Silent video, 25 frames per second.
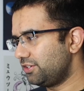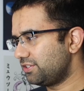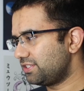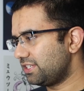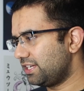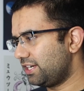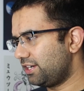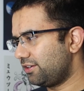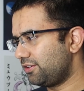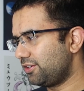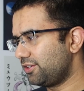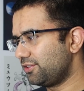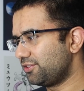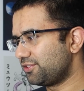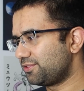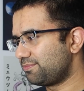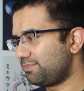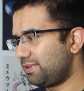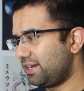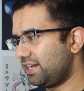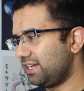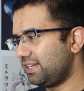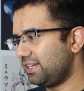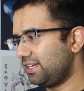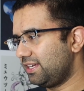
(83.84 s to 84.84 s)
There's arrows
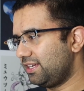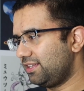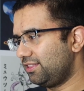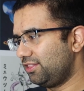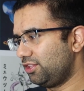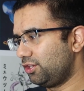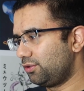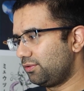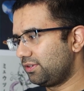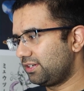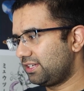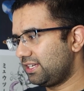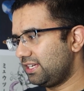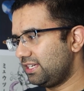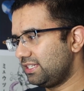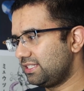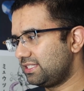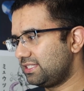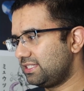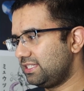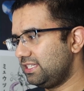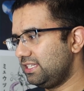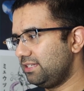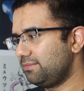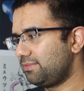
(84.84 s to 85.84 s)
by a
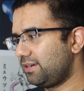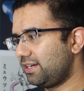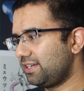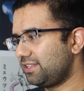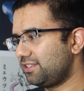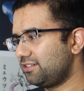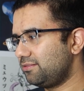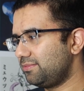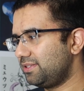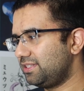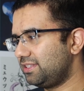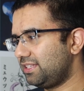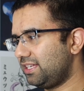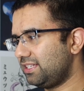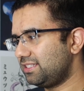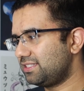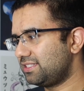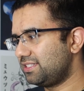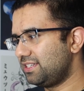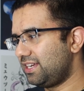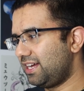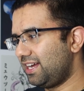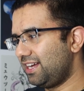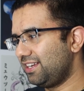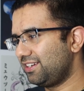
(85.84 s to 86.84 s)
lowercase t by them, and
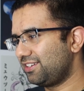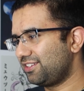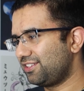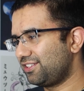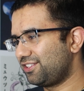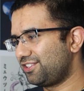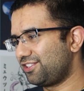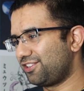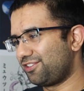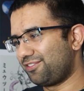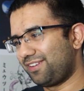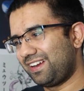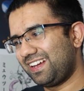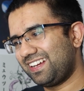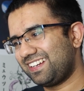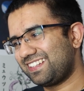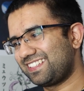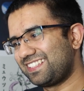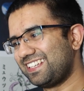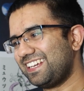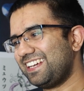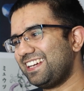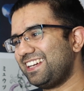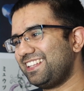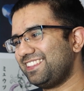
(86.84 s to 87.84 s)
that's not
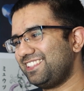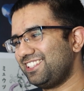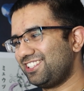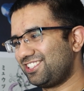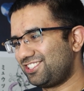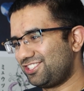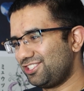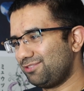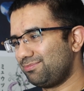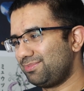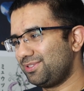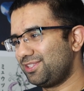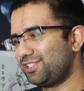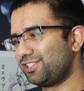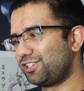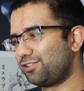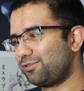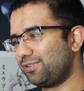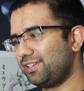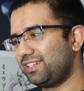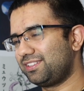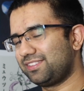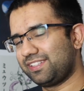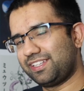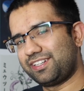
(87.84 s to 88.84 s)
correct. They should be the
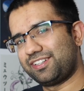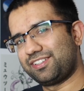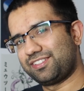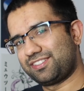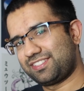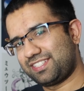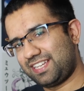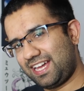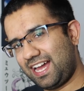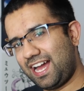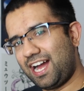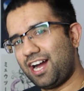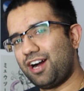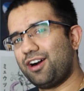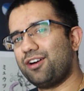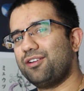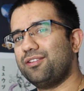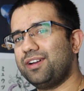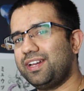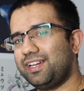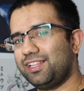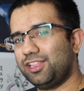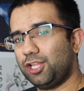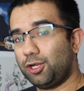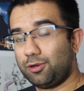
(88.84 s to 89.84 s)
Greek letter
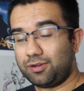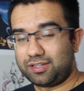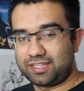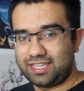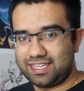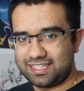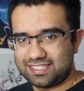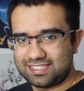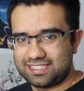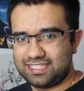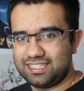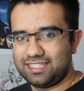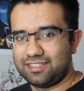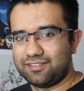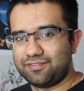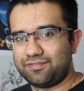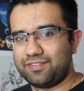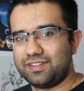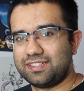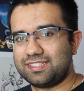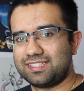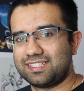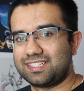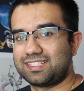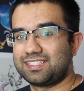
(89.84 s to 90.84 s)
tau. A lowercase t in
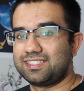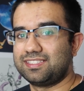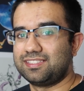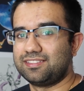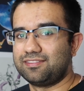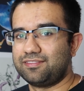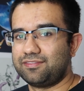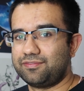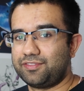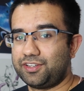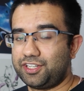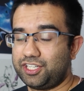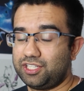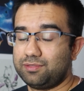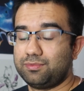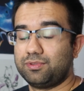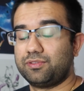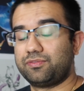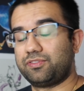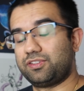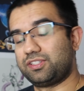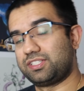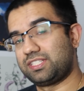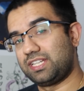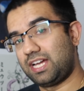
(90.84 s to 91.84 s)
physics is a
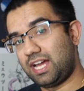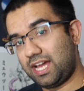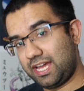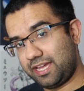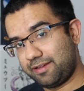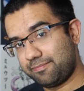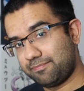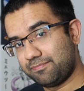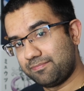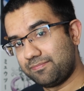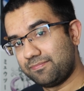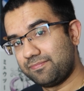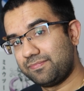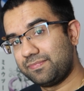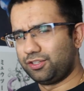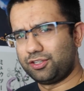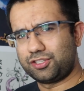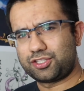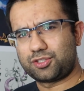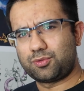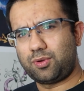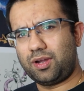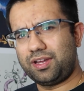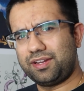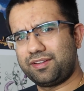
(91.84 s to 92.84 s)
variable for time.
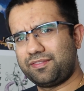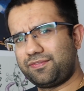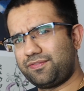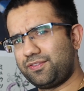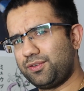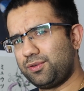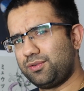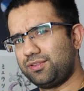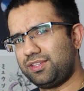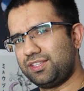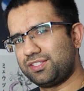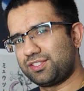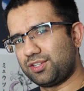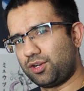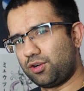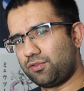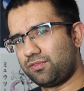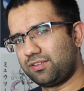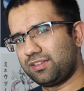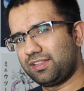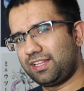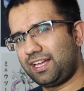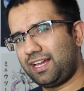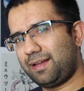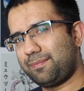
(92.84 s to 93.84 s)
There's quite a few of these
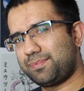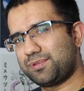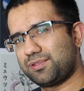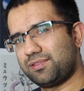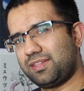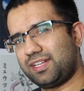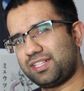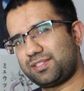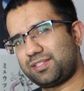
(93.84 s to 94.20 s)
overlaps, so